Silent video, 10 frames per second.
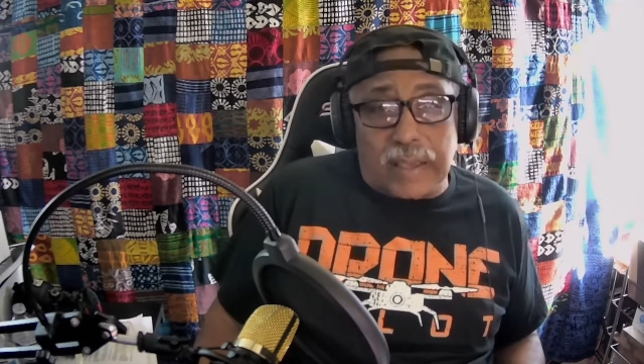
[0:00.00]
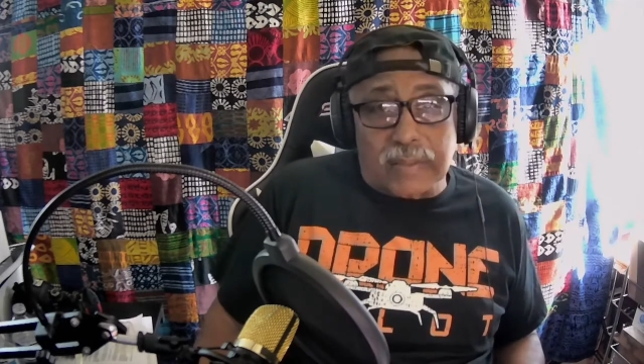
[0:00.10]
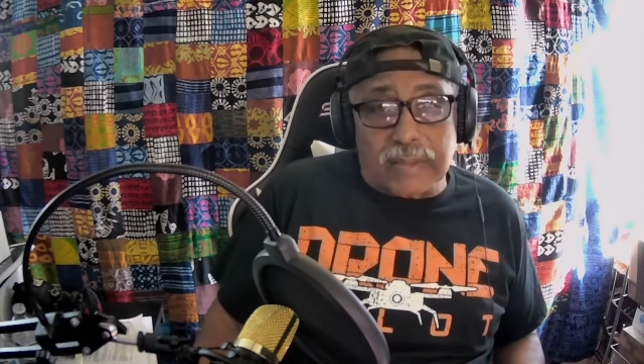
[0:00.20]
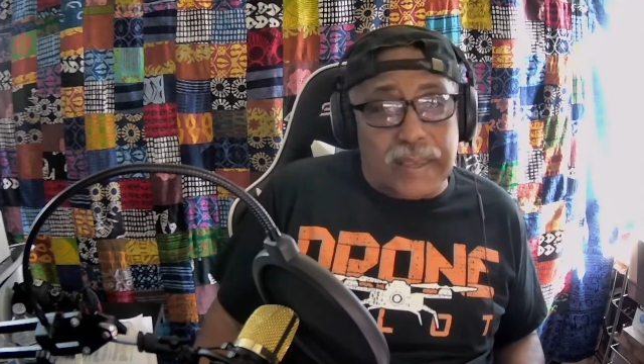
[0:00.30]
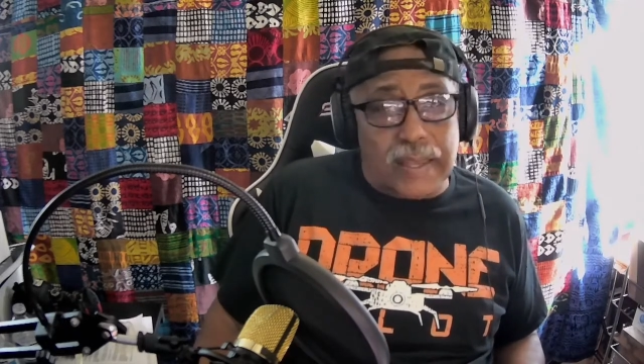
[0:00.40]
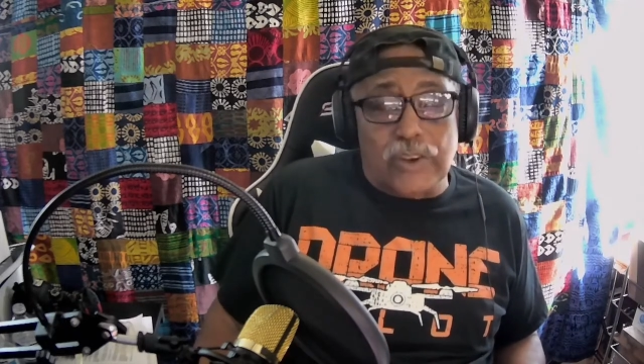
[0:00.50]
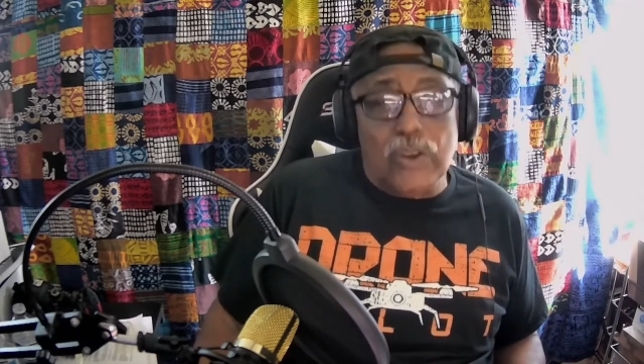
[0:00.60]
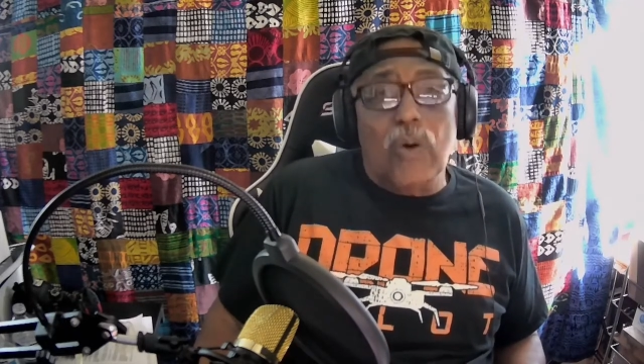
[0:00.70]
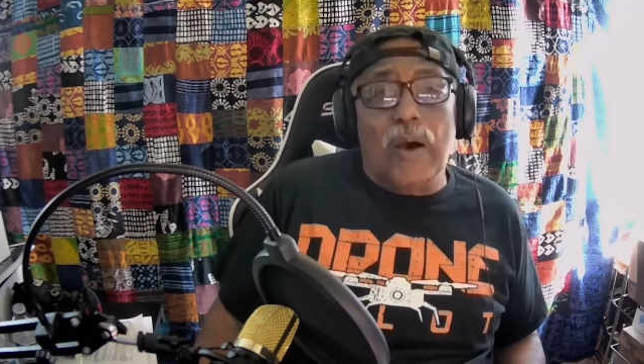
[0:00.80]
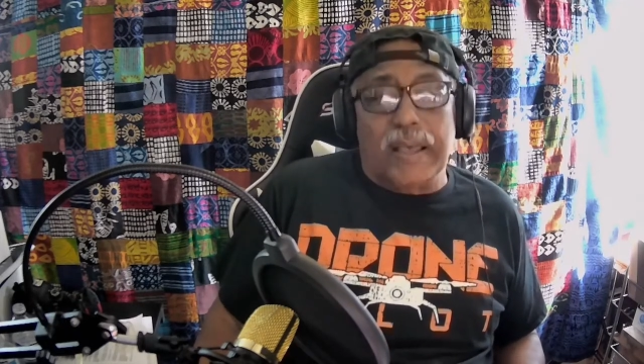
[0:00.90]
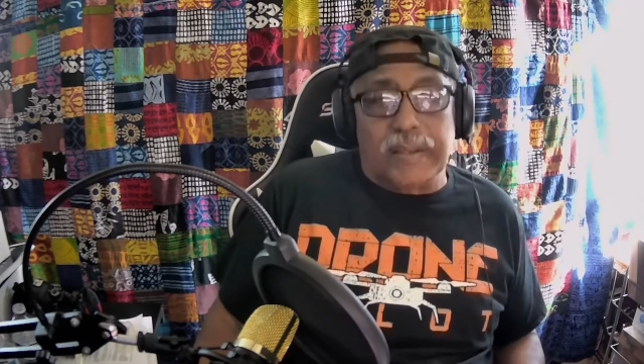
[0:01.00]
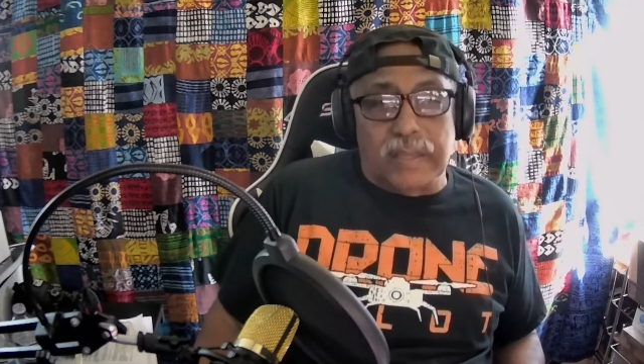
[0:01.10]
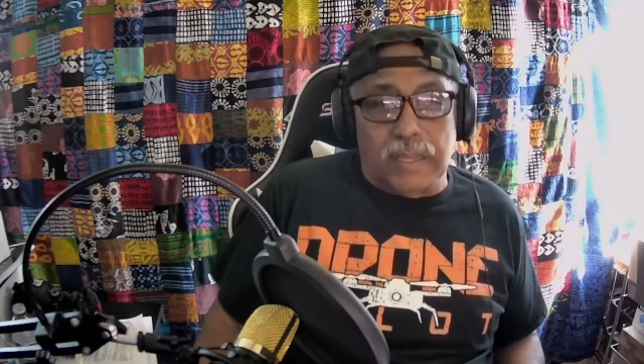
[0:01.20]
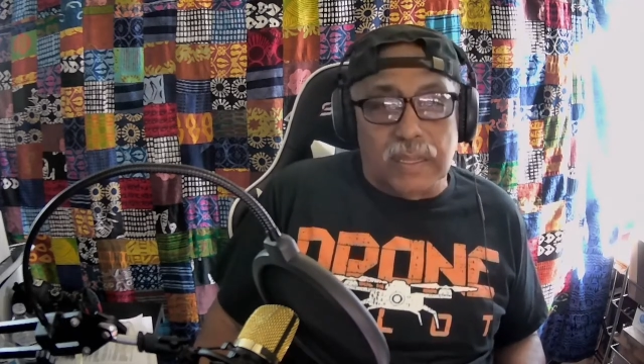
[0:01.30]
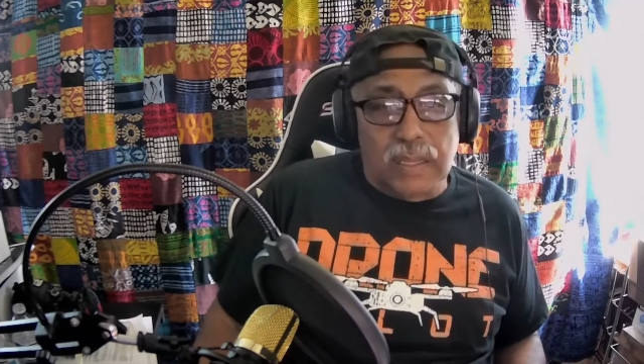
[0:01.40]
because I had no
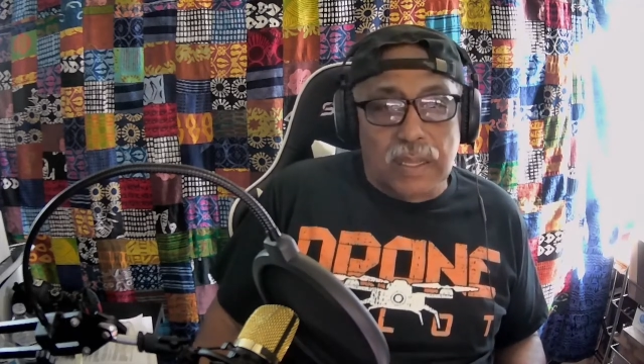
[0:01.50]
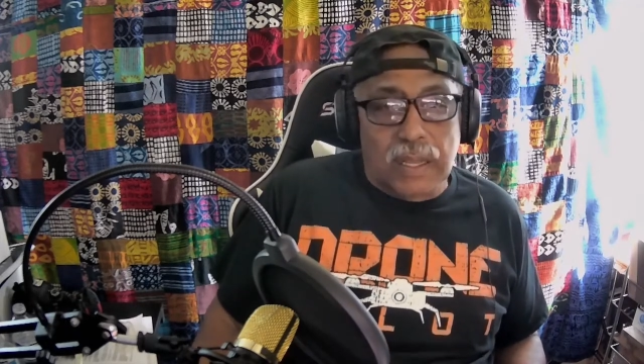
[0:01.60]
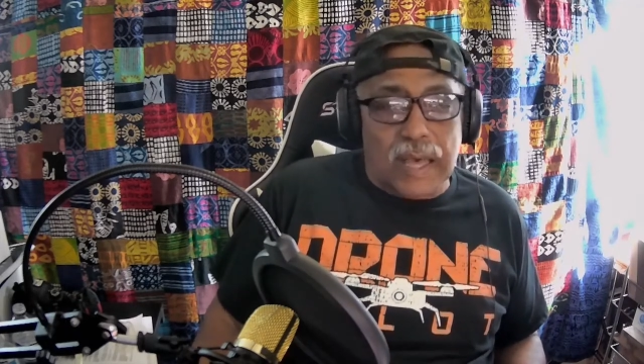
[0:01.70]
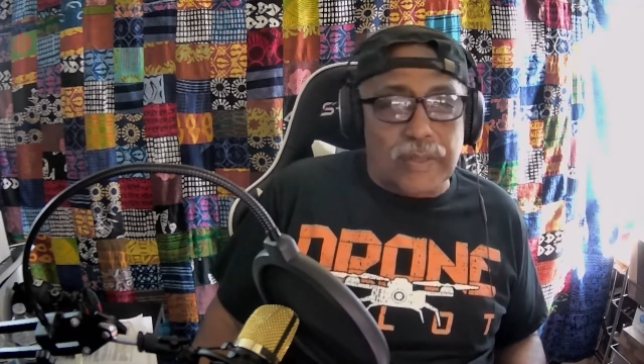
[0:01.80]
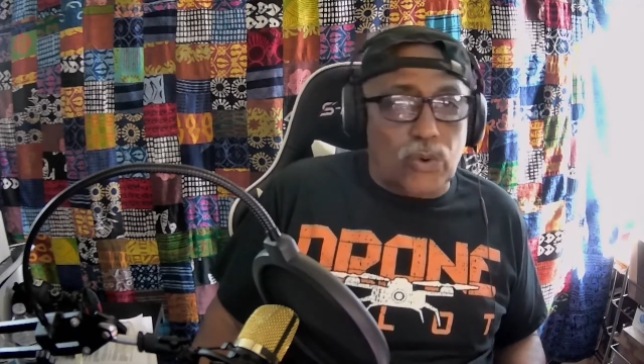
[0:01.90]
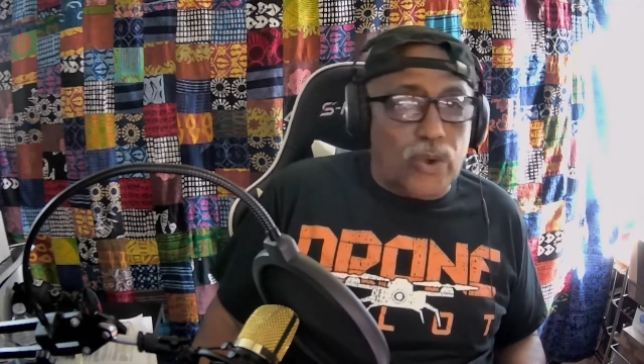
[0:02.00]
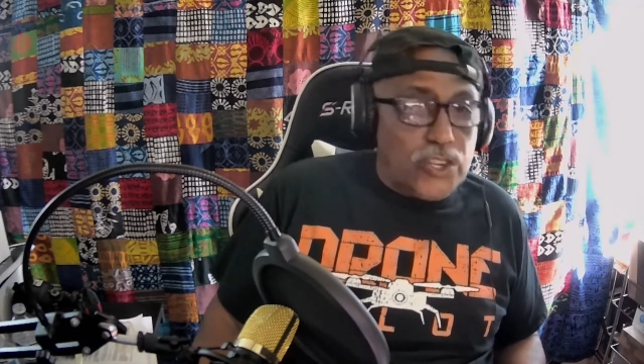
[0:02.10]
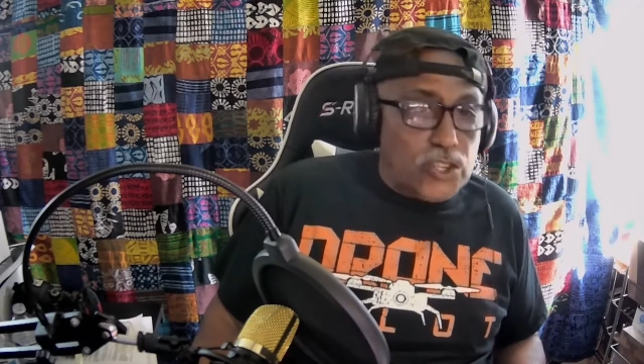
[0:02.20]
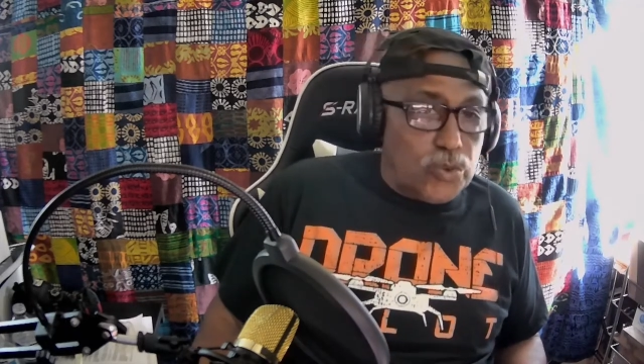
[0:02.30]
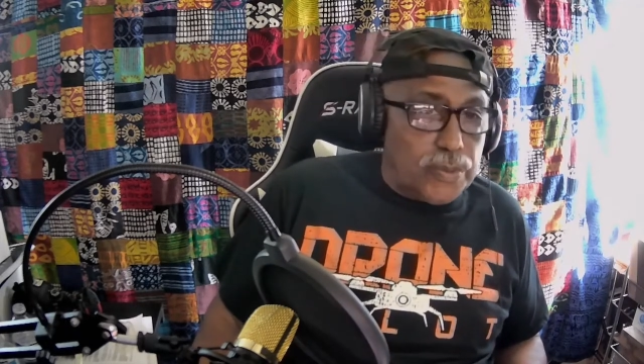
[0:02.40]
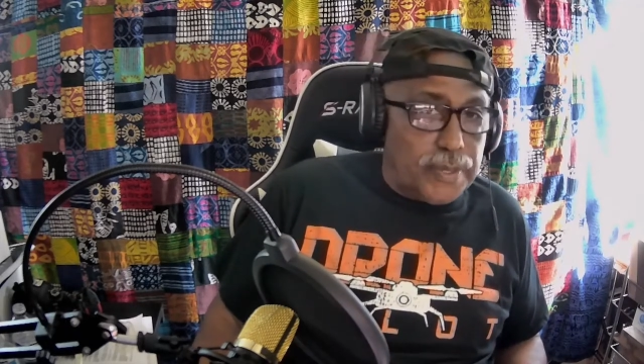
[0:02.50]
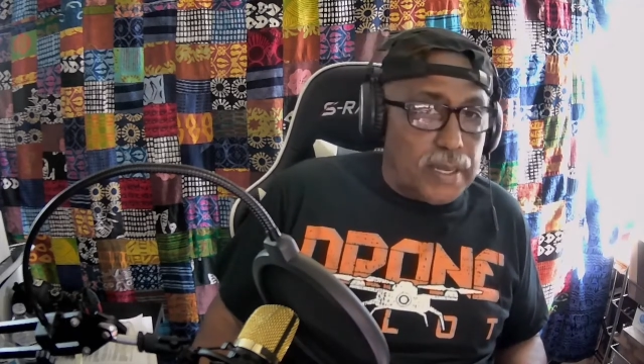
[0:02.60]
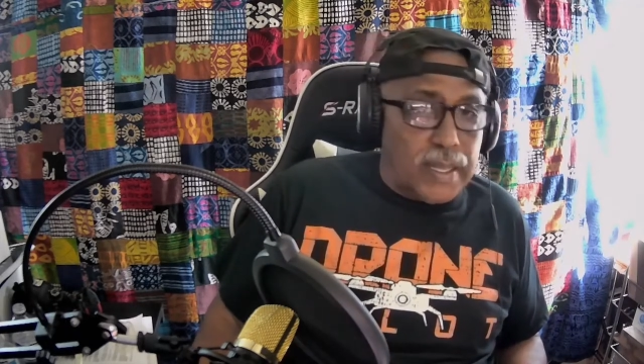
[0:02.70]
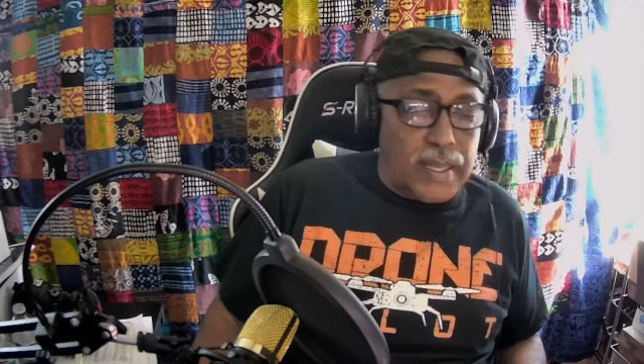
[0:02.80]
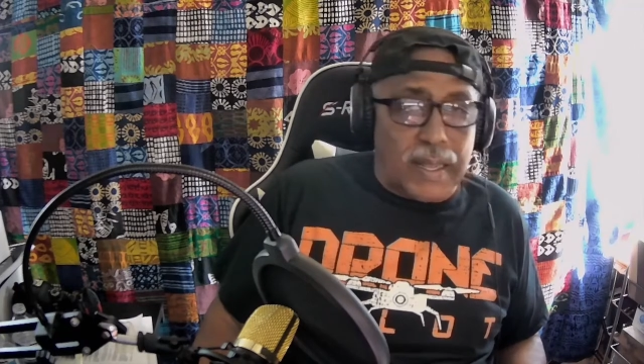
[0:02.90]
idea how the questions would be
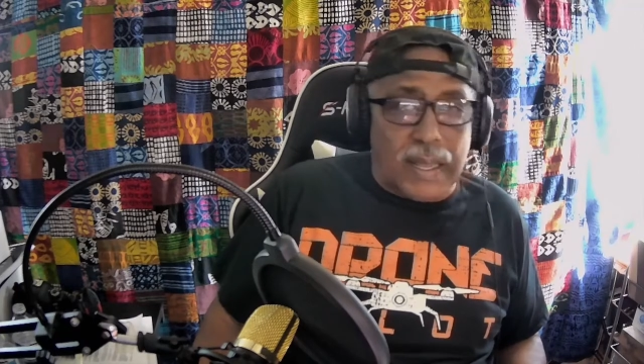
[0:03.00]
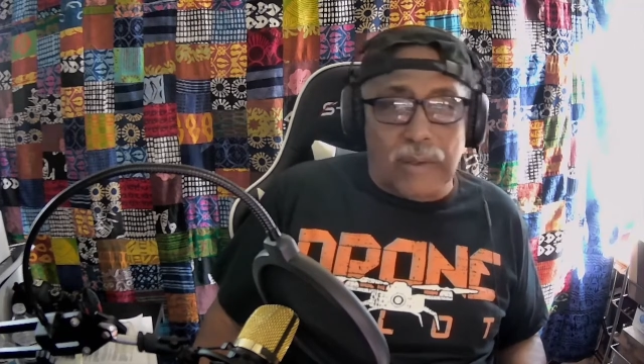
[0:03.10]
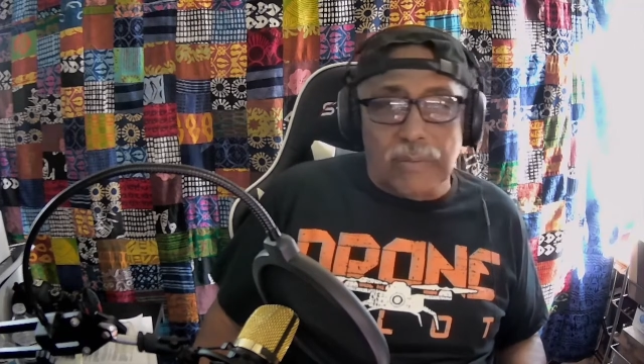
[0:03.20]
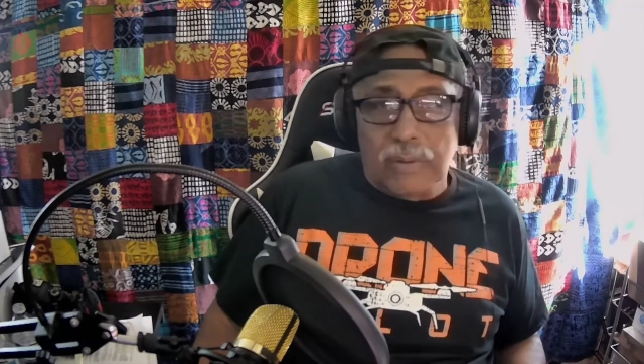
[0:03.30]
laid out,